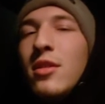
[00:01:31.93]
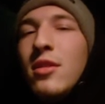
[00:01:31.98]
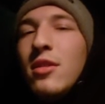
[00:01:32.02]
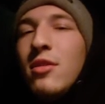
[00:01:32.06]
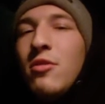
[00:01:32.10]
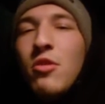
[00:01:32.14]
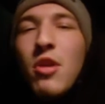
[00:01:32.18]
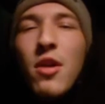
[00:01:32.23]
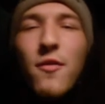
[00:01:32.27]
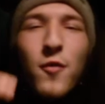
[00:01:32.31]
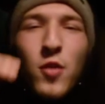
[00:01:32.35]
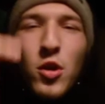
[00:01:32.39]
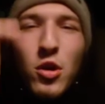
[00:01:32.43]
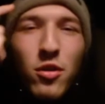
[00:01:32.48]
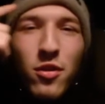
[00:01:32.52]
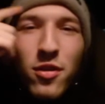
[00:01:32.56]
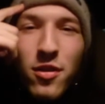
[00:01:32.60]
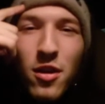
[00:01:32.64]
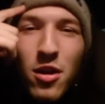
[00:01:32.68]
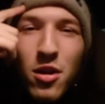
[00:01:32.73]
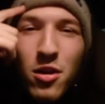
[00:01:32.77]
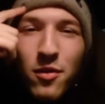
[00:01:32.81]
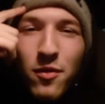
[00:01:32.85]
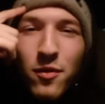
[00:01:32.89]
Do that for
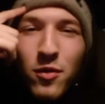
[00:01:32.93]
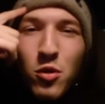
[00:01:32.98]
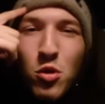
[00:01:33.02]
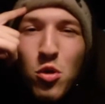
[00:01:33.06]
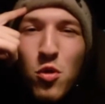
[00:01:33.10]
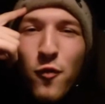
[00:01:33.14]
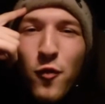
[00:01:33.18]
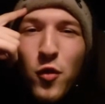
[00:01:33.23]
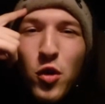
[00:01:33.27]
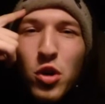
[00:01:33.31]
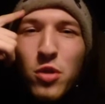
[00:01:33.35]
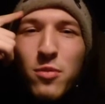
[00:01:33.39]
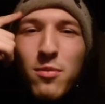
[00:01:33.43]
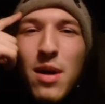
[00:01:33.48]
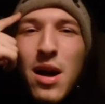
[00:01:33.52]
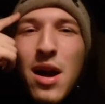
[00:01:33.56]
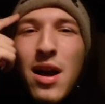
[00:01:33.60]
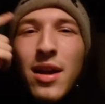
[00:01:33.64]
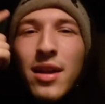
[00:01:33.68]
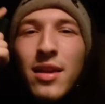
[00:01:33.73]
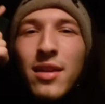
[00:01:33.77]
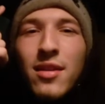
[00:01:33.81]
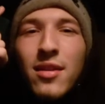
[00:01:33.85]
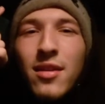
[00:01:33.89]
yourself. Do it for your
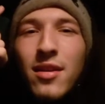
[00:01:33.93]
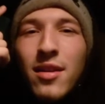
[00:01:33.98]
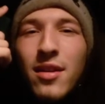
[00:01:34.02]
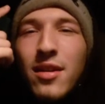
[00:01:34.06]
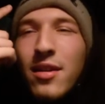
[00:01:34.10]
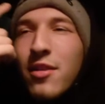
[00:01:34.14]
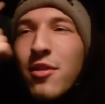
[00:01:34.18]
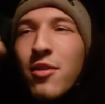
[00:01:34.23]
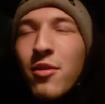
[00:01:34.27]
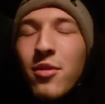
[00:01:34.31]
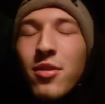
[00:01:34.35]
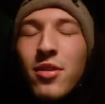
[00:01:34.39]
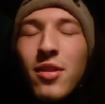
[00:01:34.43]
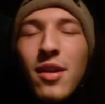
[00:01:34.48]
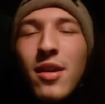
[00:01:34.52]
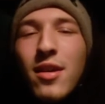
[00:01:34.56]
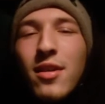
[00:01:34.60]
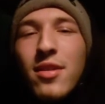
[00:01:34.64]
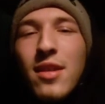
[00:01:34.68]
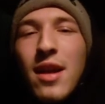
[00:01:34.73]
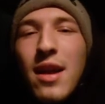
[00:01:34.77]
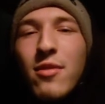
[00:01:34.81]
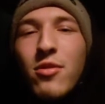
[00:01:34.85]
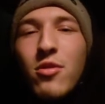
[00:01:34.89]
mind. You know what I'm saying?
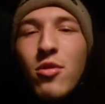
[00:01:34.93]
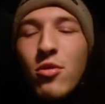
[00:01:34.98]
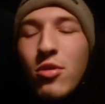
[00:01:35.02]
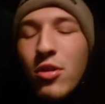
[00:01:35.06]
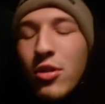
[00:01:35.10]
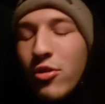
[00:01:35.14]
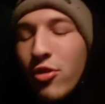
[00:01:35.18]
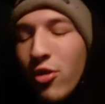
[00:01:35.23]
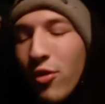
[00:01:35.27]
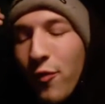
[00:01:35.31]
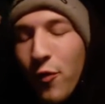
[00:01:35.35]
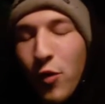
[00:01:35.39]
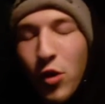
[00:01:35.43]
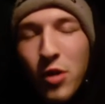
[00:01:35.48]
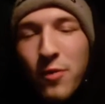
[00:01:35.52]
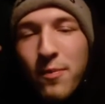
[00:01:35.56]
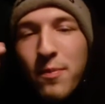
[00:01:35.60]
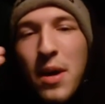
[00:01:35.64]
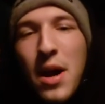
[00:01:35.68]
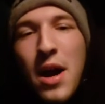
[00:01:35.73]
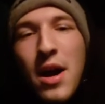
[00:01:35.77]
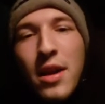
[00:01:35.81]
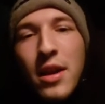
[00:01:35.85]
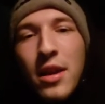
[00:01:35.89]
Stop doing it just for your
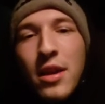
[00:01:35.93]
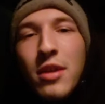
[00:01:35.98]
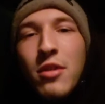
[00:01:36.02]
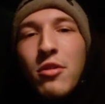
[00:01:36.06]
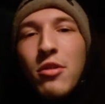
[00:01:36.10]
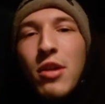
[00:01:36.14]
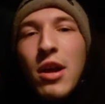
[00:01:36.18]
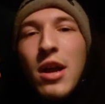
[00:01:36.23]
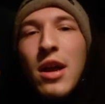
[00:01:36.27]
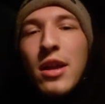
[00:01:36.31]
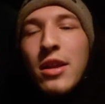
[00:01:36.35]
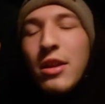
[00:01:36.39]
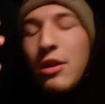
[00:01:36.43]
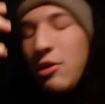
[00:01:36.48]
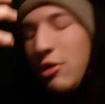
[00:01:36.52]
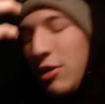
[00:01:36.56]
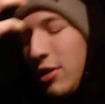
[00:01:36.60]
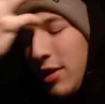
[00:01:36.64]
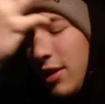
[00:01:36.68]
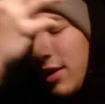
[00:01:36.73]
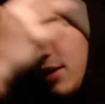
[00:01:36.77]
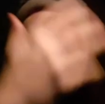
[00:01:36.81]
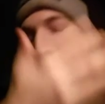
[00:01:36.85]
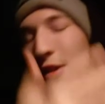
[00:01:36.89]
body. You
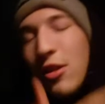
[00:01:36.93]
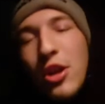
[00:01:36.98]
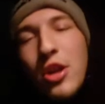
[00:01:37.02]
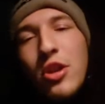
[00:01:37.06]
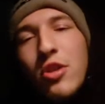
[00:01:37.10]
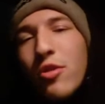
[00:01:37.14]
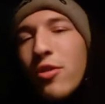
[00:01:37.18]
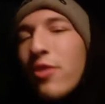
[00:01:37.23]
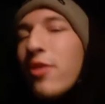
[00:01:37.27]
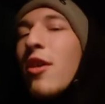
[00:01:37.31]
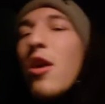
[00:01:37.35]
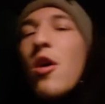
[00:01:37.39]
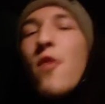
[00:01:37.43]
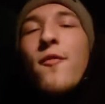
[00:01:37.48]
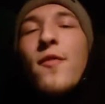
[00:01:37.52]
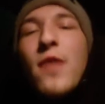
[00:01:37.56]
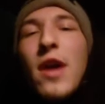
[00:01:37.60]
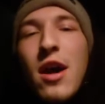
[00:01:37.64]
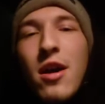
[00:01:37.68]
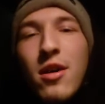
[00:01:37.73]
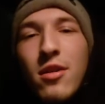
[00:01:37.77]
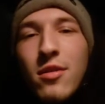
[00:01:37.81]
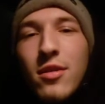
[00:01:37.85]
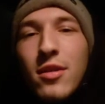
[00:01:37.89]
clean yourself
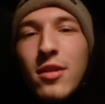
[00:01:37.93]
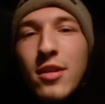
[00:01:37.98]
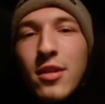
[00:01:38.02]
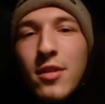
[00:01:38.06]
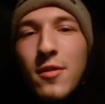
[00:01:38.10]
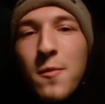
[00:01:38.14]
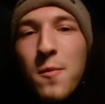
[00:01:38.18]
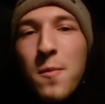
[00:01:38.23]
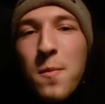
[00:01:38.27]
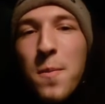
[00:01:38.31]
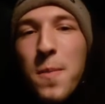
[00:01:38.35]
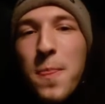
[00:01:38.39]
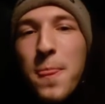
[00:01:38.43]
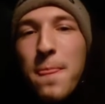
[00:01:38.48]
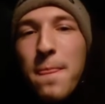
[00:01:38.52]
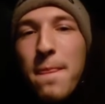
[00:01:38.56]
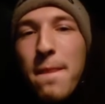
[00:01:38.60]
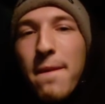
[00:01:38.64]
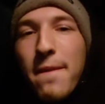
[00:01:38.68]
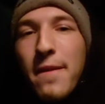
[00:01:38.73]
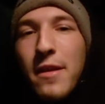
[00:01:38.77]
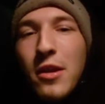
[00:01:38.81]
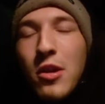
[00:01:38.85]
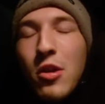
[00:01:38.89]
out.
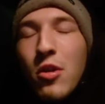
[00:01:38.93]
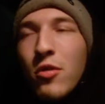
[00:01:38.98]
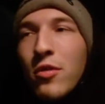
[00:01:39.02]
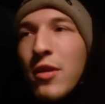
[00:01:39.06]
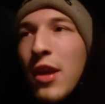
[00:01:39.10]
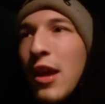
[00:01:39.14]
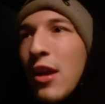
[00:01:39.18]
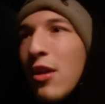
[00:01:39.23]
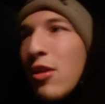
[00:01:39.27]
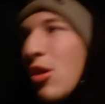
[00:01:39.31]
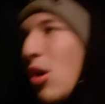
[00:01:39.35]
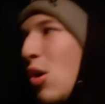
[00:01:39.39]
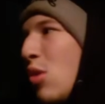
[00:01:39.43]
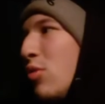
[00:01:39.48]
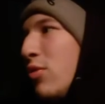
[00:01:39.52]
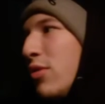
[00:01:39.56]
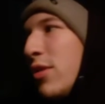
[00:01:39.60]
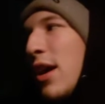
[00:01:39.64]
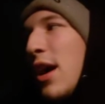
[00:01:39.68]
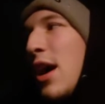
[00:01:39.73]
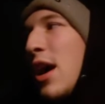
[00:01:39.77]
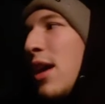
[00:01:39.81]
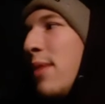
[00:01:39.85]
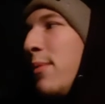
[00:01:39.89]
You know, take a long
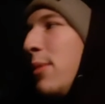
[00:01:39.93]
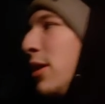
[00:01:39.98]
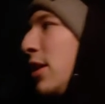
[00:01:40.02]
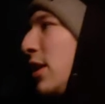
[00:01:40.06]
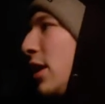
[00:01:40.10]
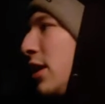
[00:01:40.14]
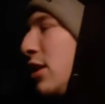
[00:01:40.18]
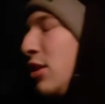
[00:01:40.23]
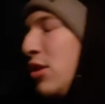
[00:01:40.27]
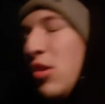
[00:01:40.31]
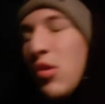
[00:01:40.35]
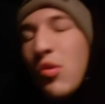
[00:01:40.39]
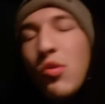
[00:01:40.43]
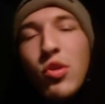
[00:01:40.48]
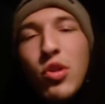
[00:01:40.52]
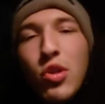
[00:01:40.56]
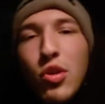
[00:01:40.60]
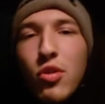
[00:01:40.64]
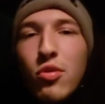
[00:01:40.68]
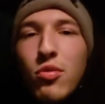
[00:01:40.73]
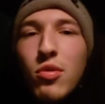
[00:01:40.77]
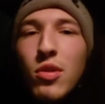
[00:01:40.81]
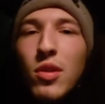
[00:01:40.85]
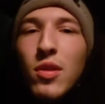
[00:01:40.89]
time and do
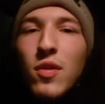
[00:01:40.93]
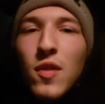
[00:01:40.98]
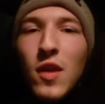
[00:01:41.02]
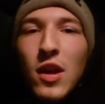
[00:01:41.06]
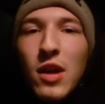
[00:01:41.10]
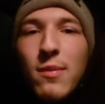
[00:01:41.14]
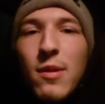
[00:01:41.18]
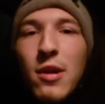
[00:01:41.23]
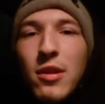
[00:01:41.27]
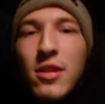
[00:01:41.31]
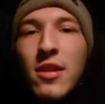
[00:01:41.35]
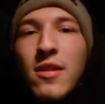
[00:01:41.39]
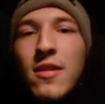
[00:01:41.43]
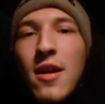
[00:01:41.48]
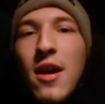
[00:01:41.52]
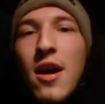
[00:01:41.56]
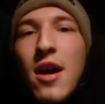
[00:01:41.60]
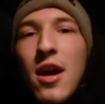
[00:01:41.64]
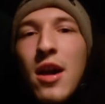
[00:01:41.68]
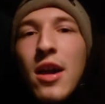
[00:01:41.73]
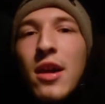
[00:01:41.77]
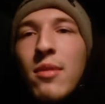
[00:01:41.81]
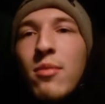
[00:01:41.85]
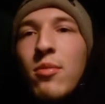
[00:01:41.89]
you and think about the
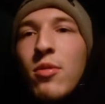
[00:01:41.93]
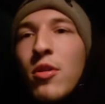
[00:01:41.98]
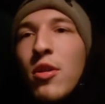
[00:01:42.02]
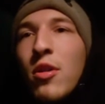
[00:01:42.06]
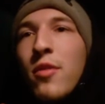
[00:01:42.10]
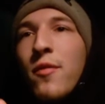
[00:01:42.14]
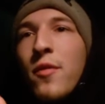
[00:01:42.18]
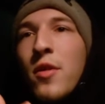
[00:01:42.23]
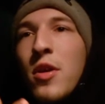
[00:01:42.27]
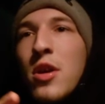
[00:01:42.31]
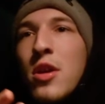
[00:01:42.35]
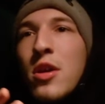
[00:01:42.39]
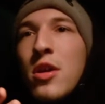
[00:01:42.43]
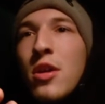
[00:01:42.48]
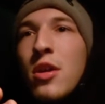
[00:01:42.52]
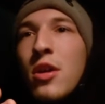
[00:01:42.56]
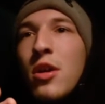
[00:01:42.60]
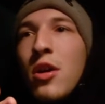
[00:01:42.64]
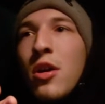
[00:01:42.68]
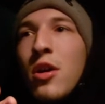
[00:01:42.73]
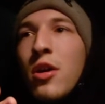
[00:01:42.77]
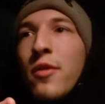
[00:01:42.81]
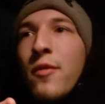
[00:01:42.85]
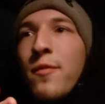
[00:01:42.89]
times
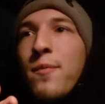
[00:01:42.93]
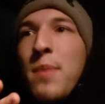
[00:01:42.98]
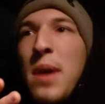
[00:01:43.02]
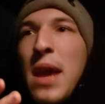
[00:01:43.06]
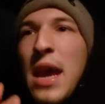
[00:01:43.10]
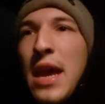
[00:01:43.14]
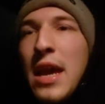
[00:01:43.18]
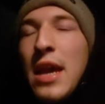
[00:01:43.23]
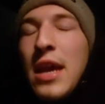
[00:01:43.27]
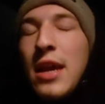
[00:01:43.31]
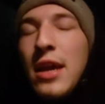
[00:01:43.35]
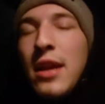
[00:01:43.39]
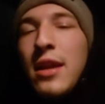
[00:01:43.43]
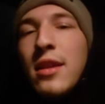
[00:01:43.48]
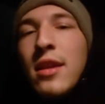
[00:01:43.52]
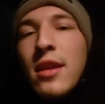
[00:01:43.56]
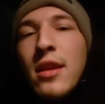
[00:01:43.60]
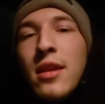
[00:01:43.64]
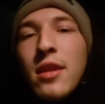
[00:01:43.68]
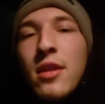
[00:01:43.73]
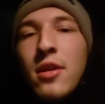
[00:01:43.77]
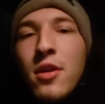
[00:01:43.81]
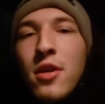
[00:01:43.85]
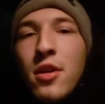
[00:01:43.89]
of pain
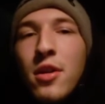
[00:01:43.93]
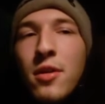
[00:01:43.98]
and,